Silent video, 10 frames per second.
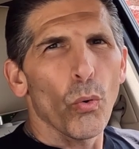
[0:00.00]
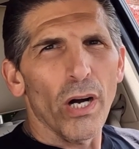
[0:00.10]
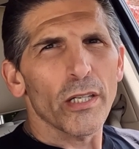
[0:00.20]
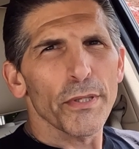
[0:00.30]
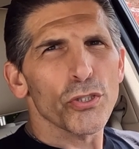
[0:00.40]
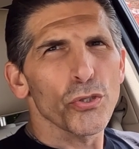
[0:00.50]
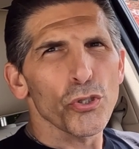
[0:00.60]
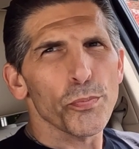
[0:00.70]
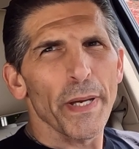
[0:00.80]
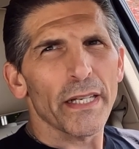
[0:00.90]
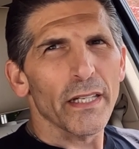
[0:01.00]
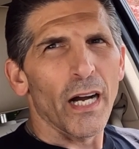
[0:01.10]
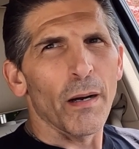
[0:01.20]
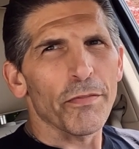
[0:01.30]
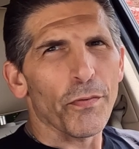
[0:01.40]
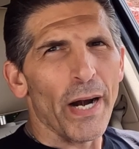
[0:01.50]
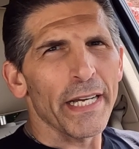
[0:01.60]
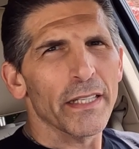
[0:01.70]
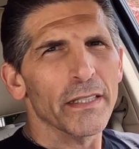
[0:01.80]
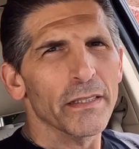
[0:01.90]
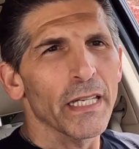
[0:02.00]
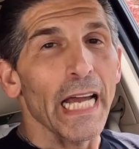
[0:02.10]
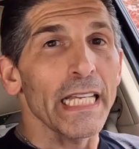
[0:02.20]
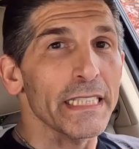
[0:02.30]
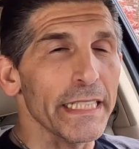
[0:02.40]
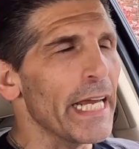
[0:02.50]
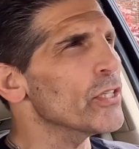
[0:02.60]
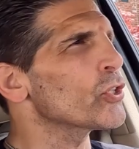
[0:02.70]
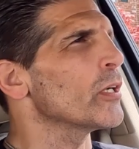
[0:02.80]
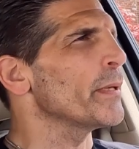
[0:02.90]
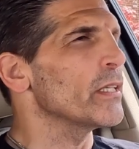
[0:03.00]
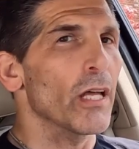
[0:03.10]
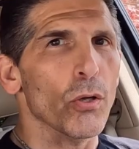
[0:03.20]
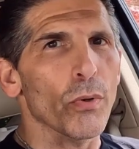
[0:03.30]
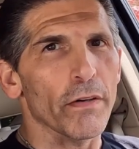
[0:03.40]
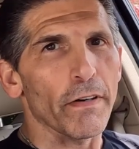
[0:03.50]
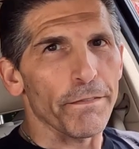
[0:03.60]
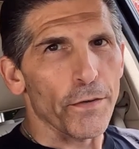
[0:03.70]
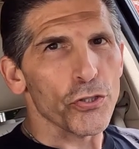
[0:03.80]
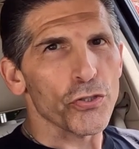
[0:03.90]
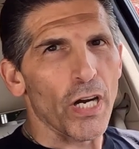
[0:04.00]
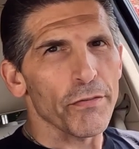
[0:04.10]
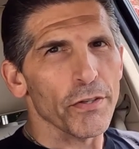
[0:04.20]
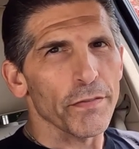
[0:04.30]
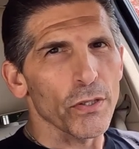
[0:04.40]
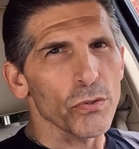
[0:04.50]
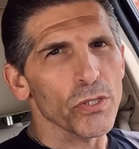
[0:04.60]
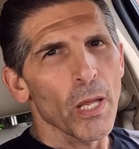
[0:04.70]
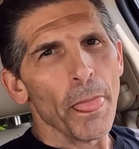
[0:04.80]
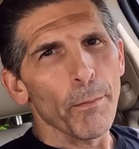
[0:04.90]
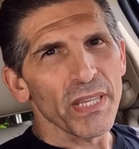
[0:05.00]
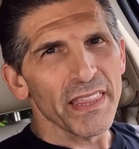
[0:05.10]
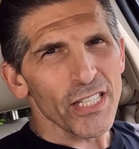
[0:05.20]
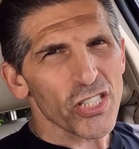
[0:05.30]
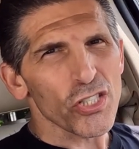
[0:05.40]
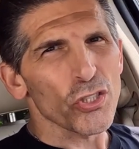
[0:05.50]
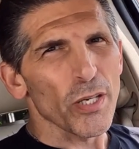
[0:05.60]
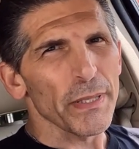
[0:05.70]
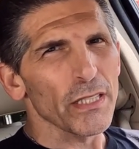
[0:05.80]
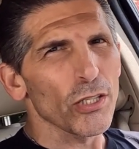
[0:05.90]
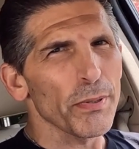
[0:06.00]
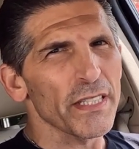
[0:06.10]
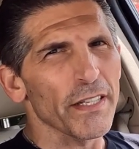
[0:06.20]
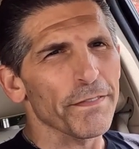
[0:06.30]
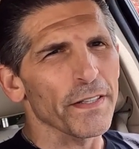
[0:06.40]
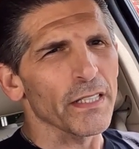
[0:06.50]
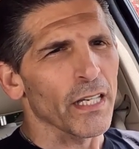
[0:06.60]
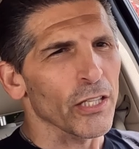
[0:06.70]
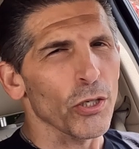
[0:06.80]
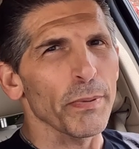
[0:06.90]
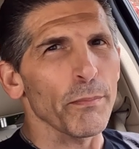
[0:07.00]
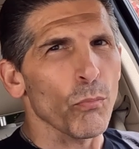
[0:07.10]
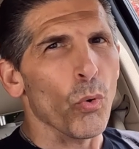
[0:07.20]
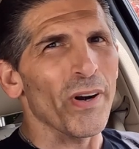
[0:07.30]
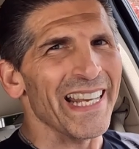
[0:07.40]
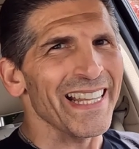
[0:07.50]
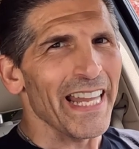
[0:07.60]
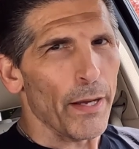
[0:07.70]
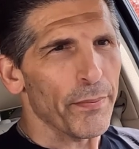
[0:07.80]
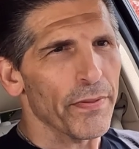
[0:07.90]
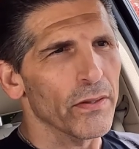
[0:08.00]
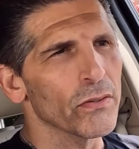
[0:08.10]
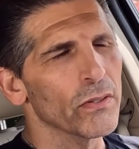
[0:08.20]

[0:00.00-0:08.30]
Welcome to TuneSpec. I'm Frank, and today is going to be another one of our first drive reviews. But this is going to be a little bit different, a little bit more in depth.